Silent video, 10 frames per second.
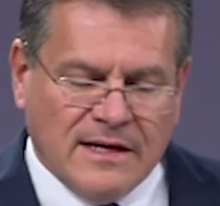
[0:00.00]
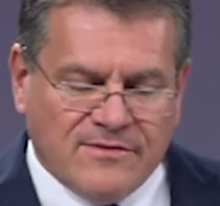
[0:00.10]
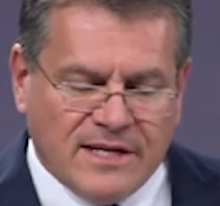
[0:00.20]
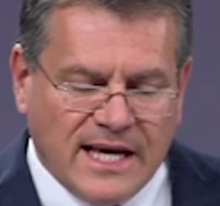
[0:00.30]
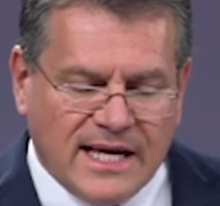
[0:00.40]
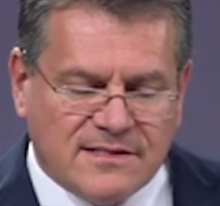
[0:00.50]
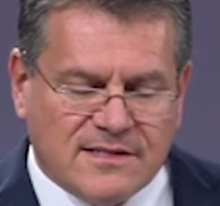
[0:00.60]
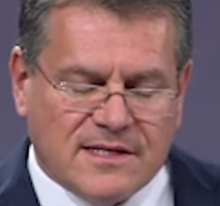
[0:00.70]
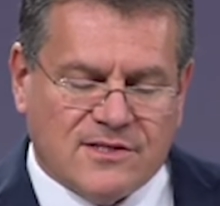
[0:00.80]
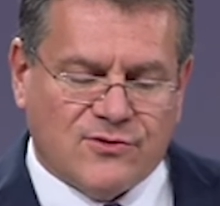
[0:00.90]
We need
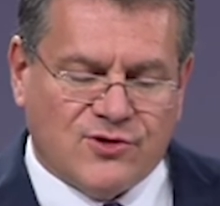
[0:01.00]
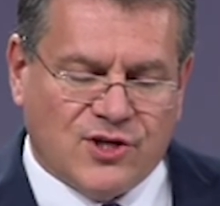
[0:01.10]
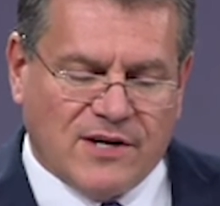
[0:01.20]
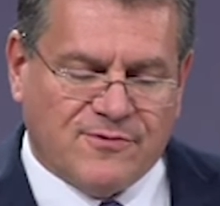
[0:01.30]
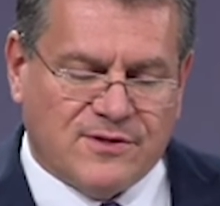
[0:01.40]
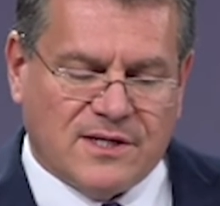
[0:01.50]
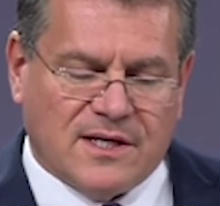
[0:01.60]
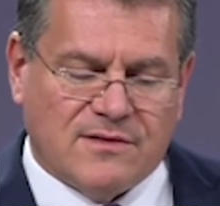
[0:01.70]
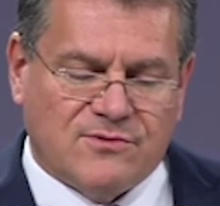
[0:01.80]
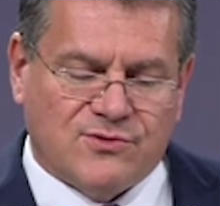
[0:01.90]
to shift
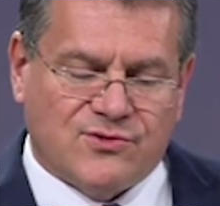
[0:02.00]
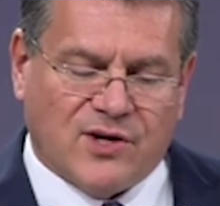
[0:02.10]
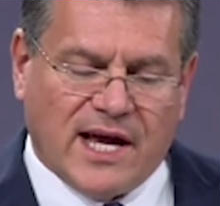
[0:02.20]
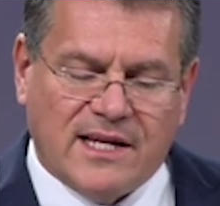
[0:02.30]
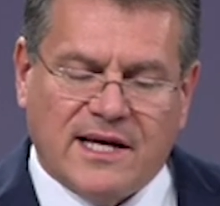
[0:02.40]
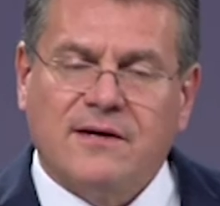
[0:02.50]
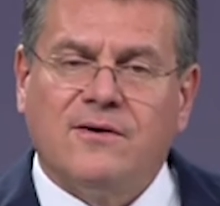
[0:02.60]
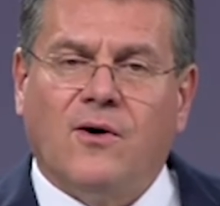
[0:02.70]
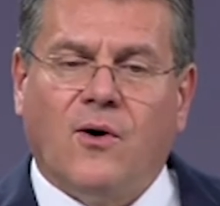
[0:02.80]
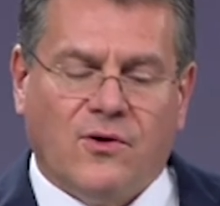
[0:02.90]
to training
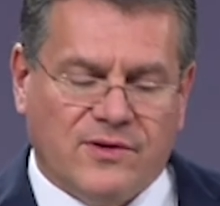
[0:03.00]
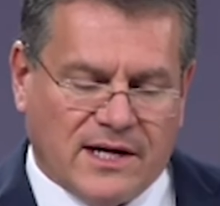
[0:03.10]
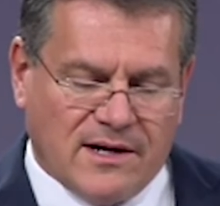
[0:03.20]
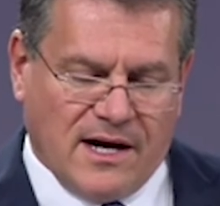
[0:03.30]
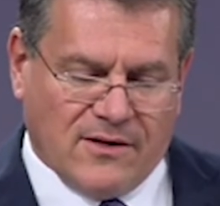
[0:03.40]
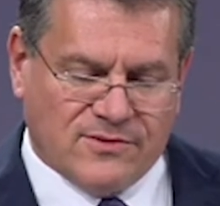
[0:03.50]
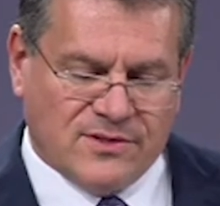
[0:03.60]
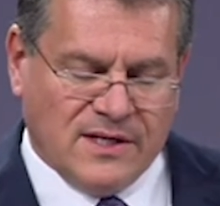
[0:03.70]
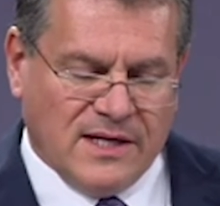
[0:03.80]
on the ground,